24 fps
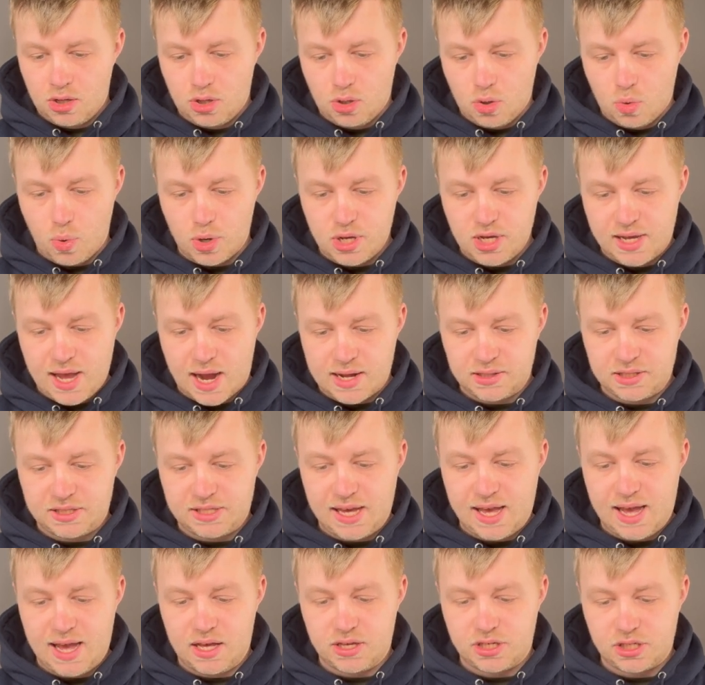What you can
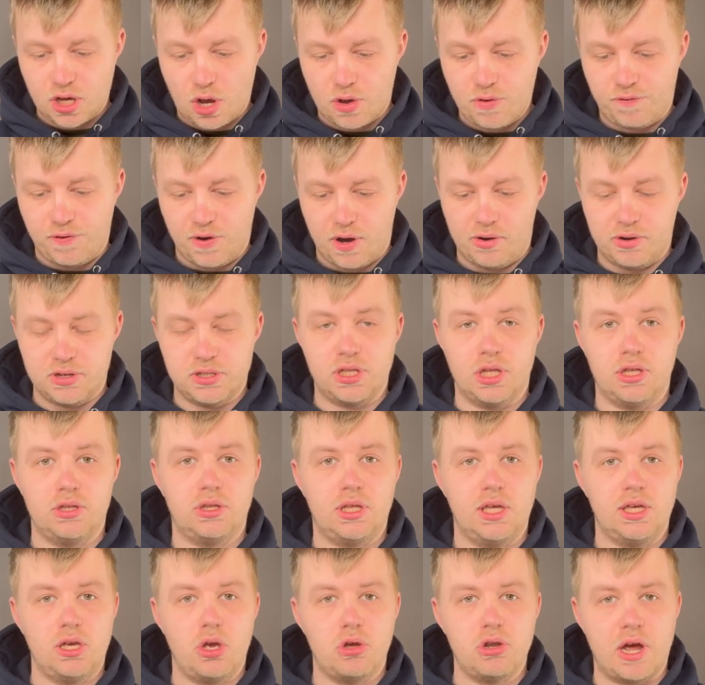see here so far is that
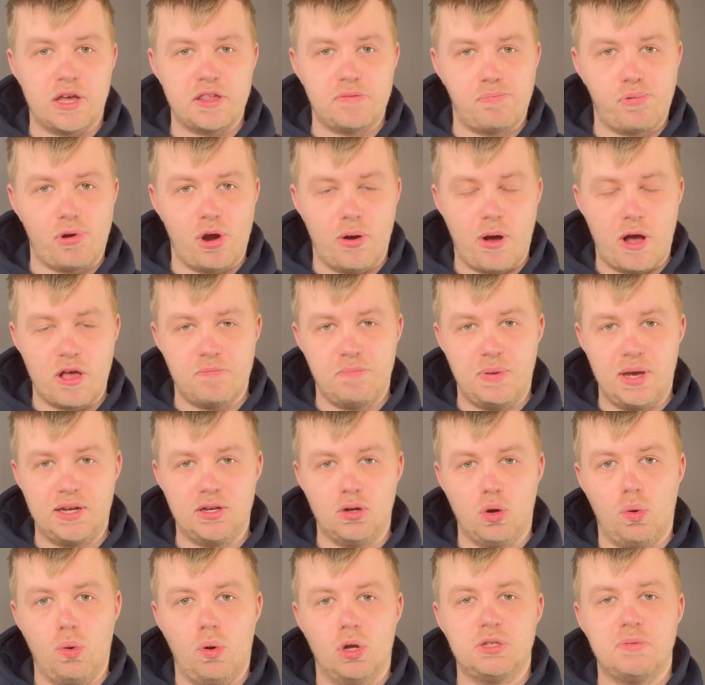the U N A S Pro has been
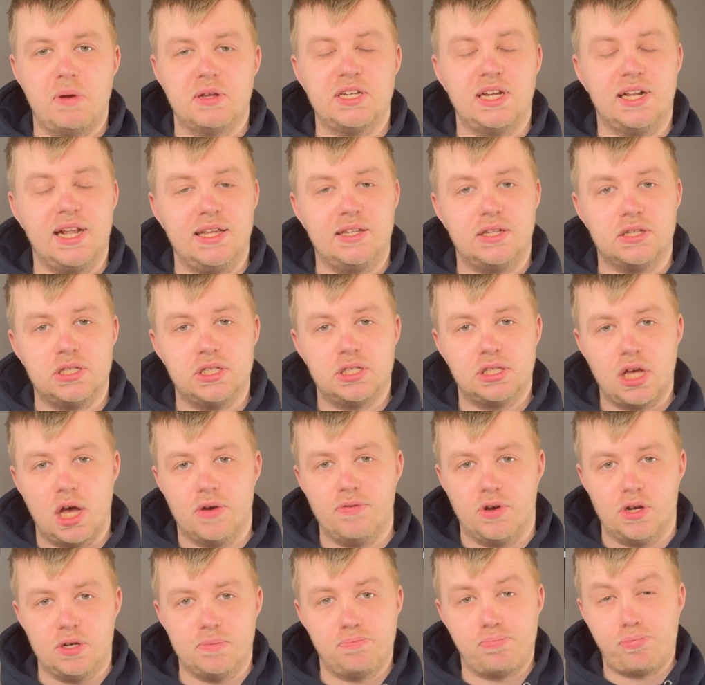automatically
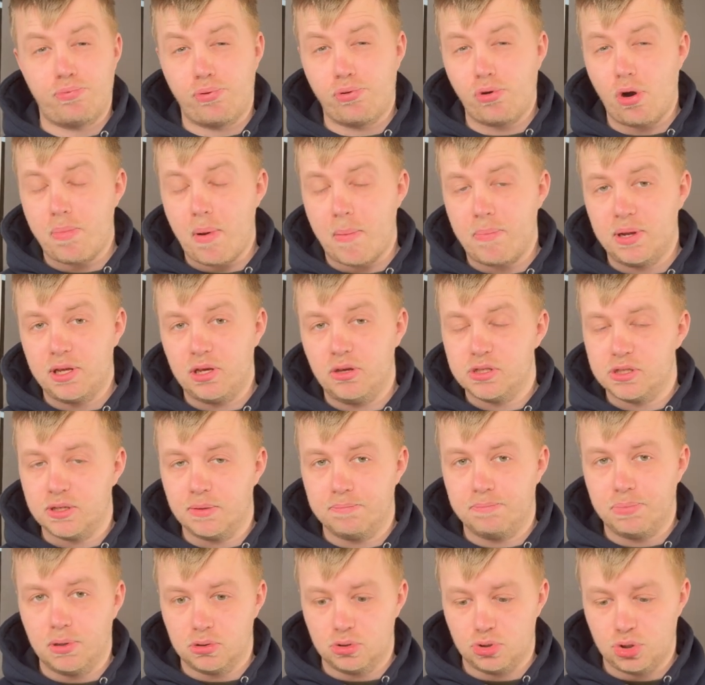discovered, probably using
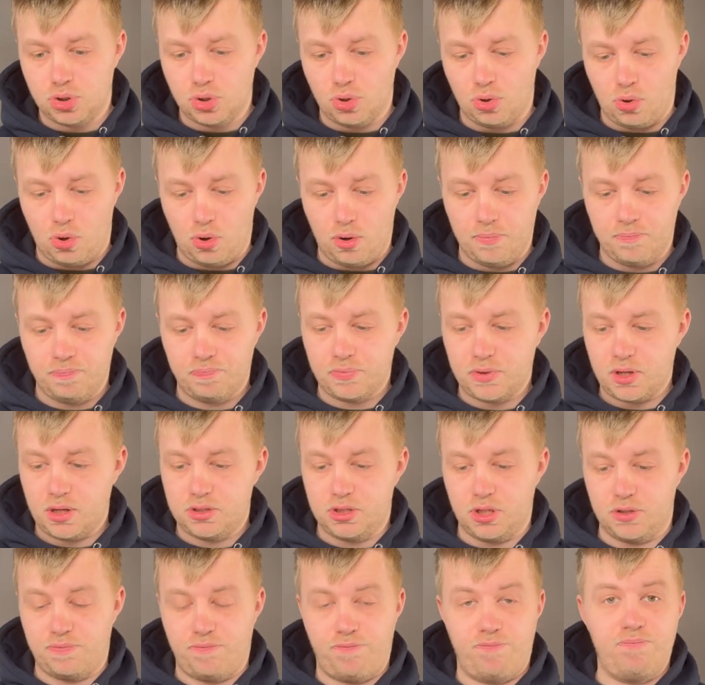Bonjour.
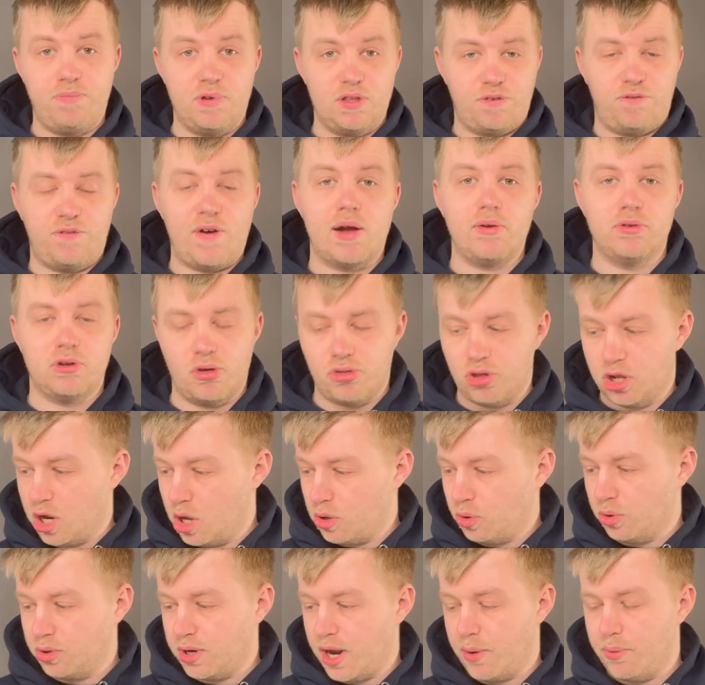To, it's found on the
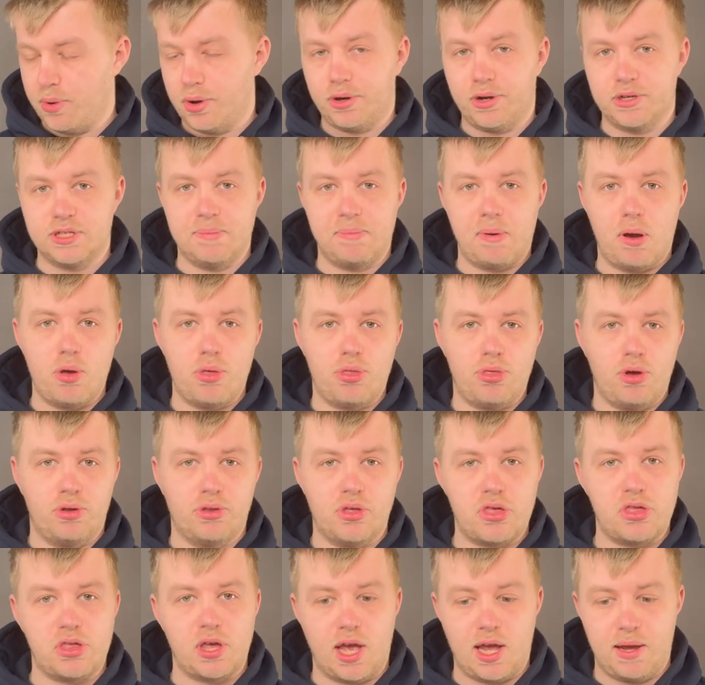local network because they're both on
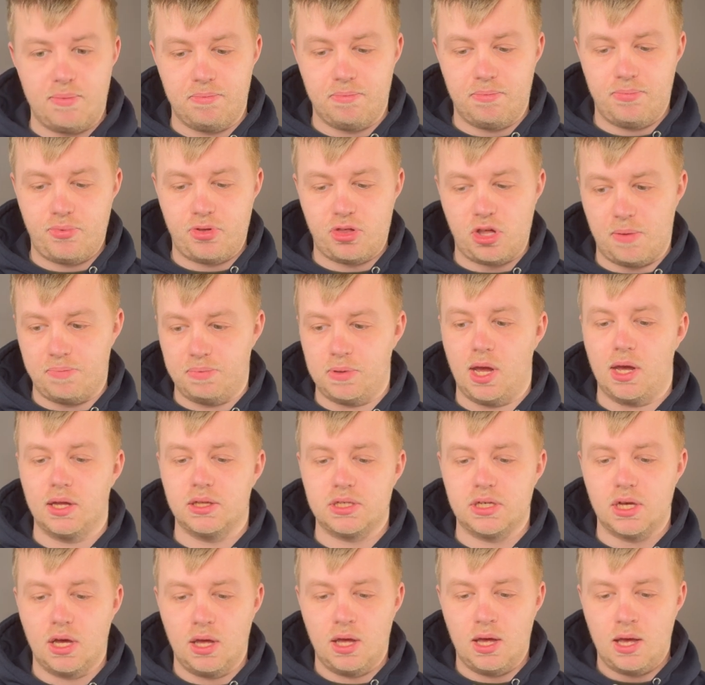the same
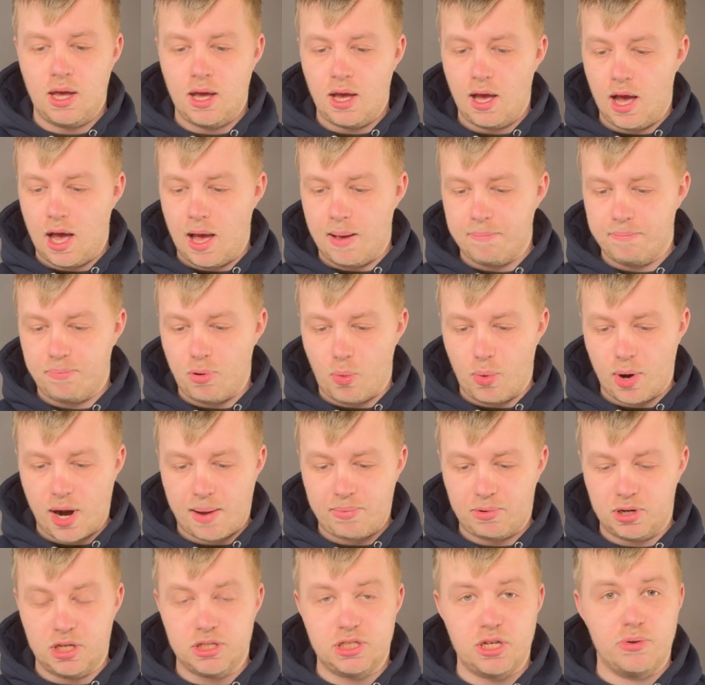subnet. Um, but what I'm
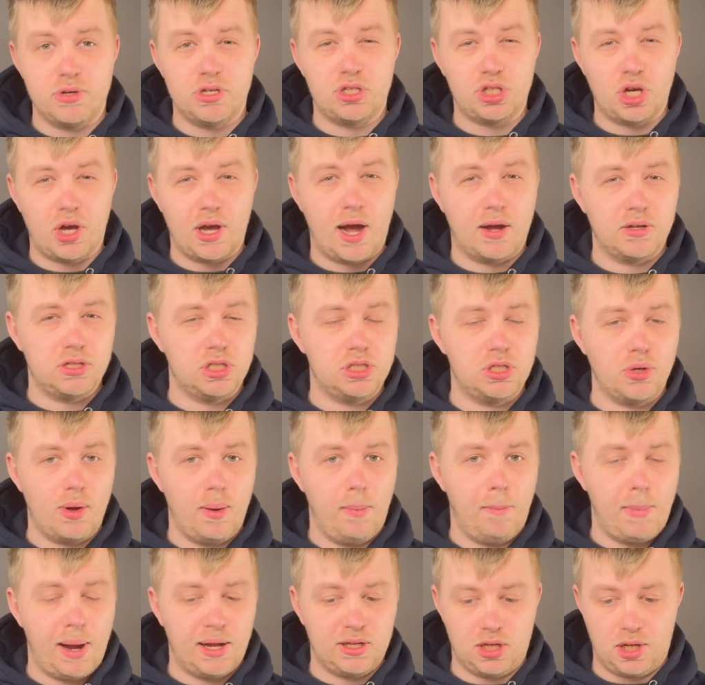going to do is show you how to do it
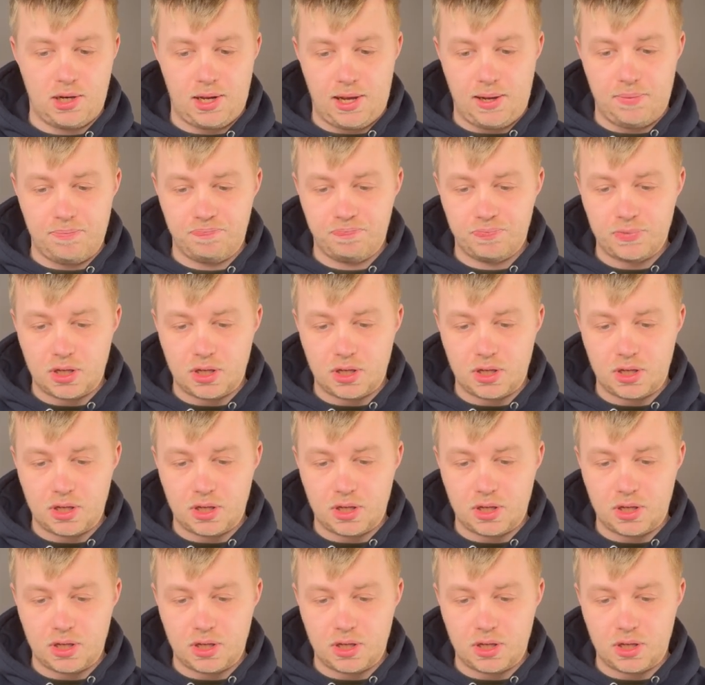manually.